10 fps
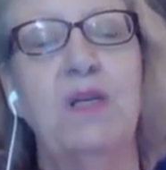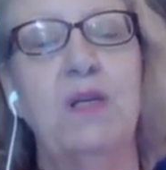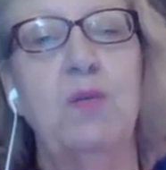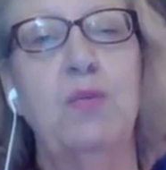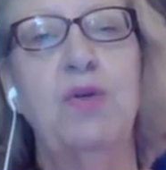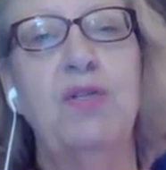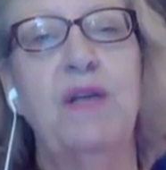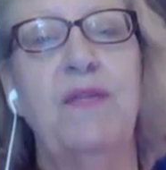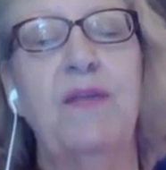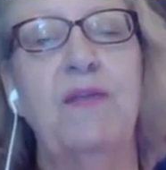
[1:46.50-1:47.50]
you
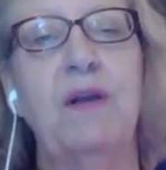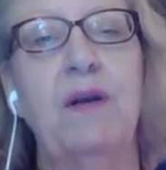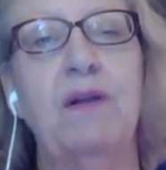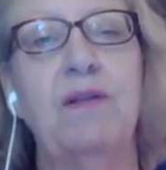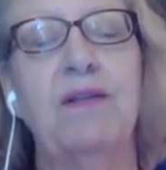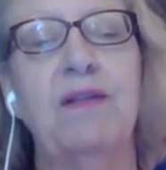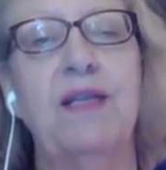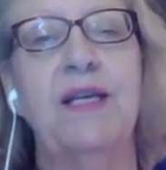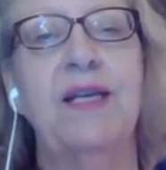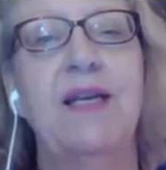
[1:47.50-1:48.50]
appreciate that
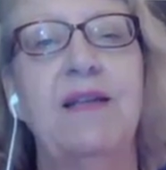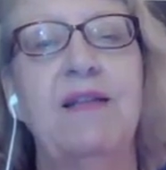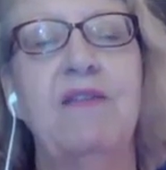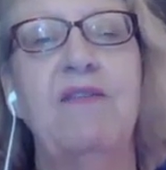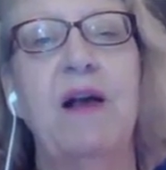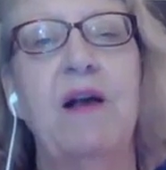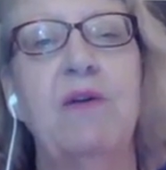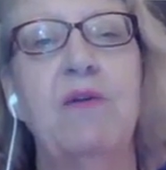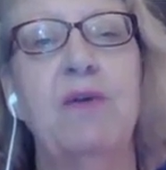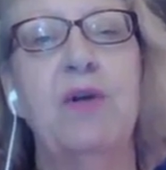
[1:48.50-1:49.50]
they
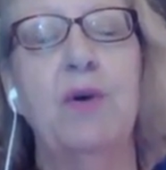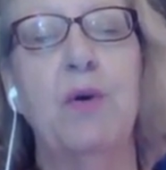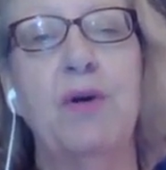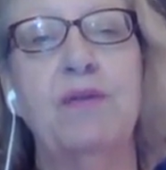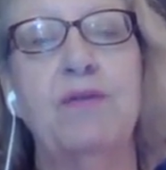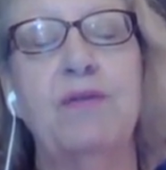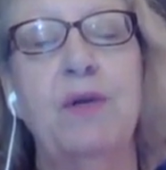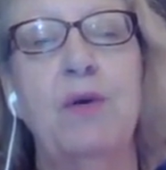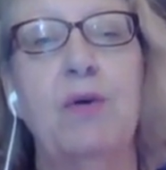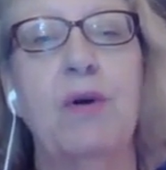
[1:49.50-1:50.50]
value
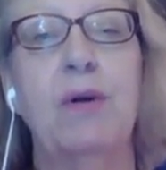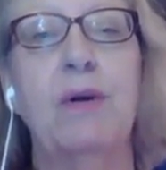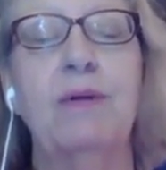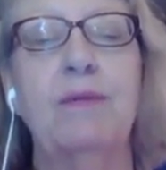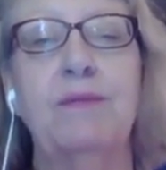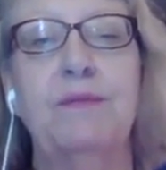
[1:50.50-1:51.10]
your